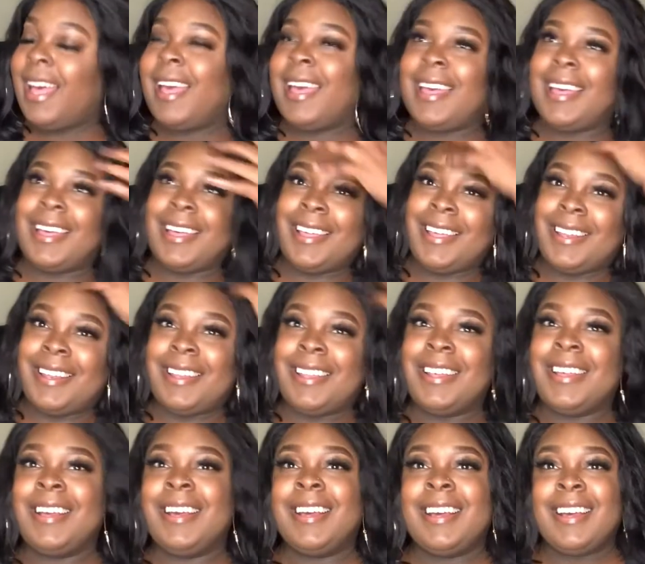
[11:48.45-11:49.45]
And
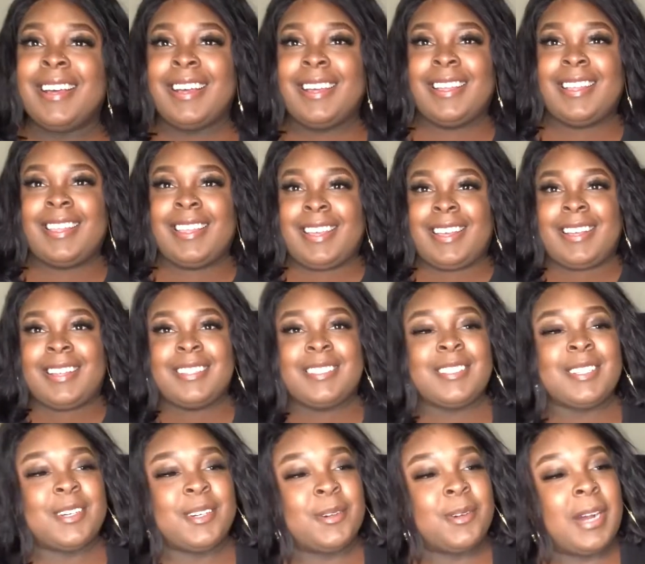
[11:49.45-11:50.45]
yeah,
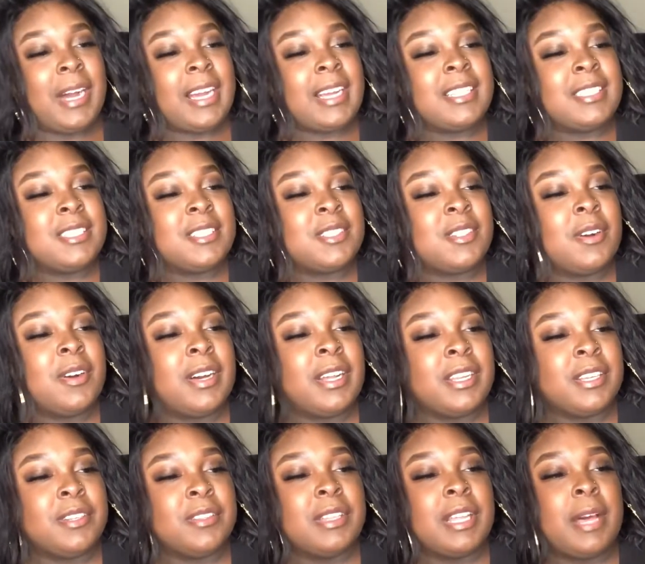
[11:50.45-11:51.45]
so I could just go ahead
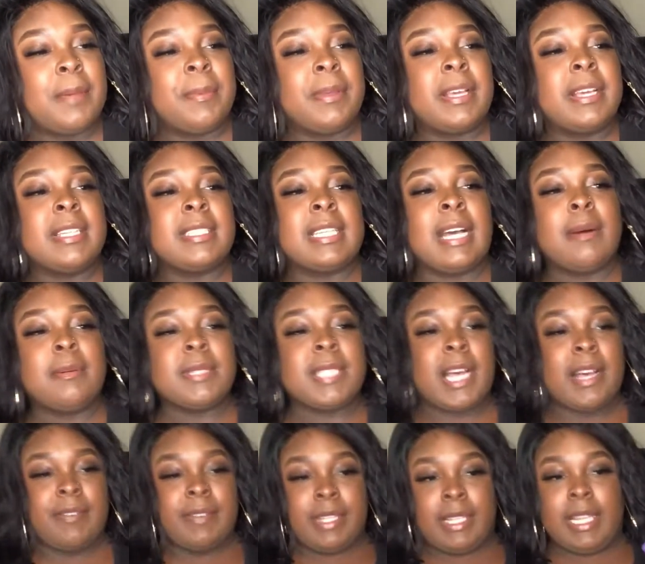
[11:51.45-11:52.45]
and do that because I was
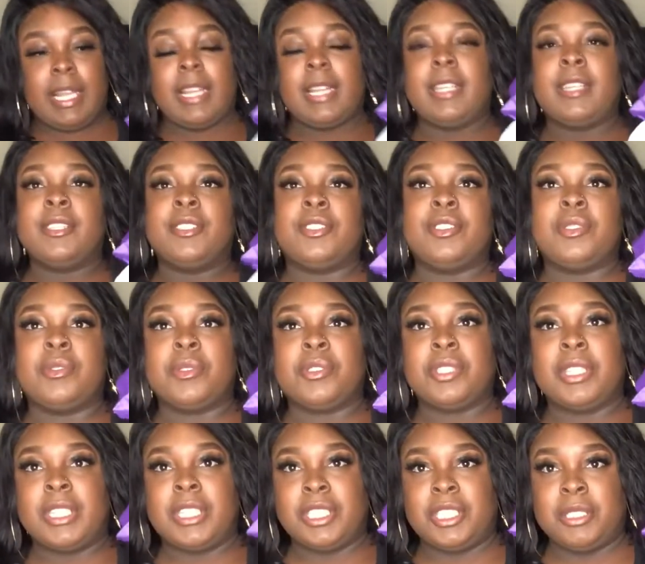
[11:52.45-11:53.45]
having a lot of issues with
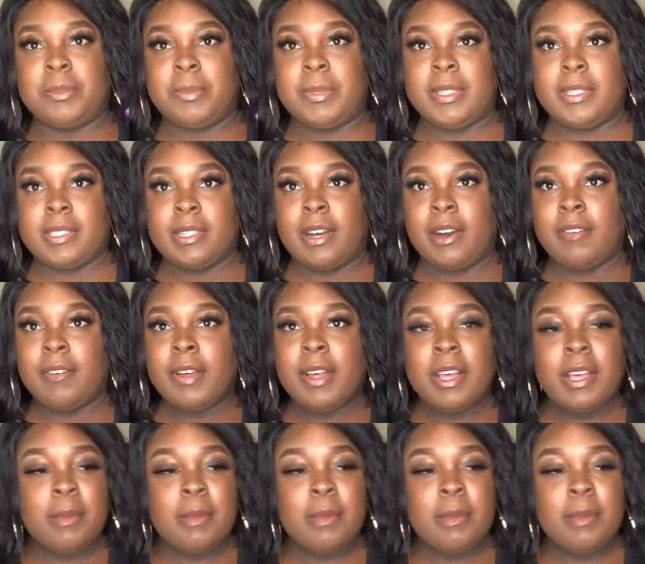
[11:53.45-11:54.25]
trying to ship these off